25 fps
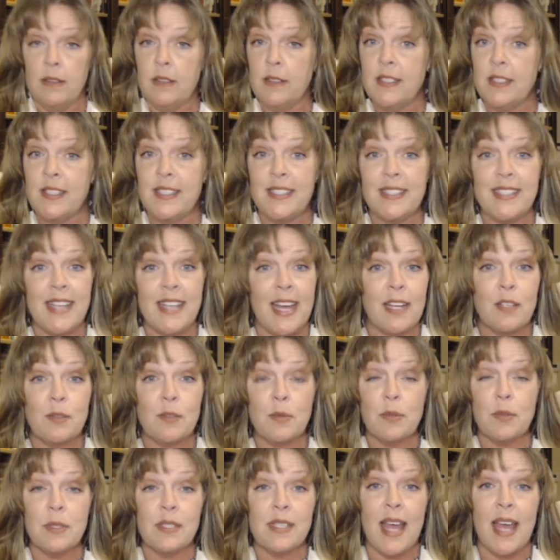sex
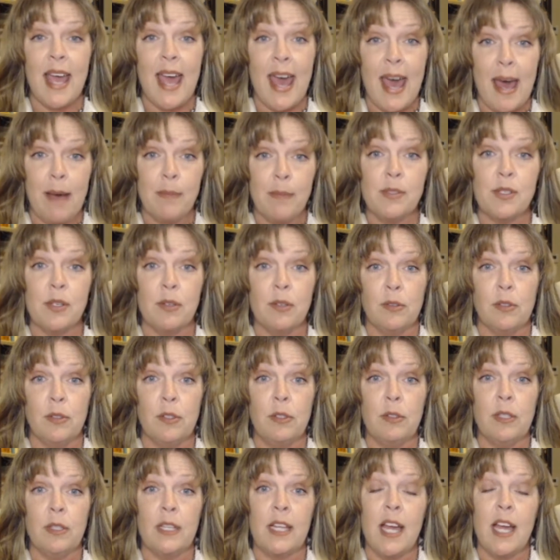was
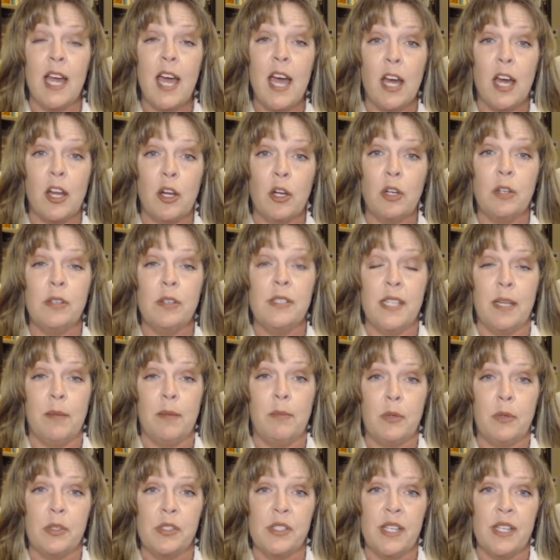absolutely
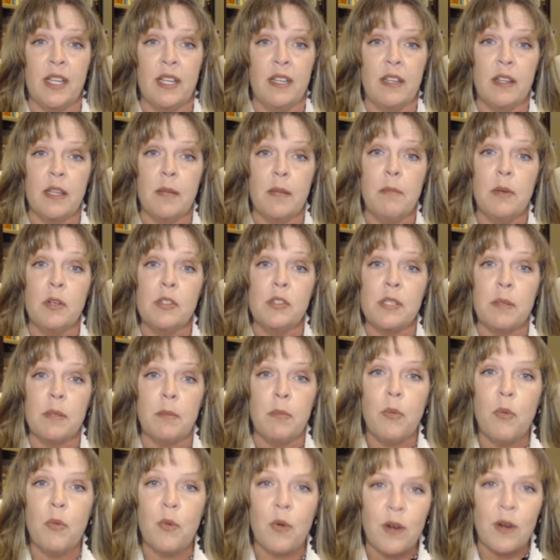110% the most
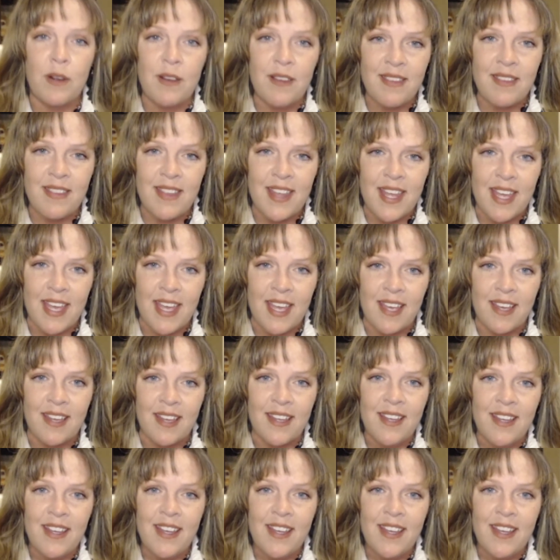important thing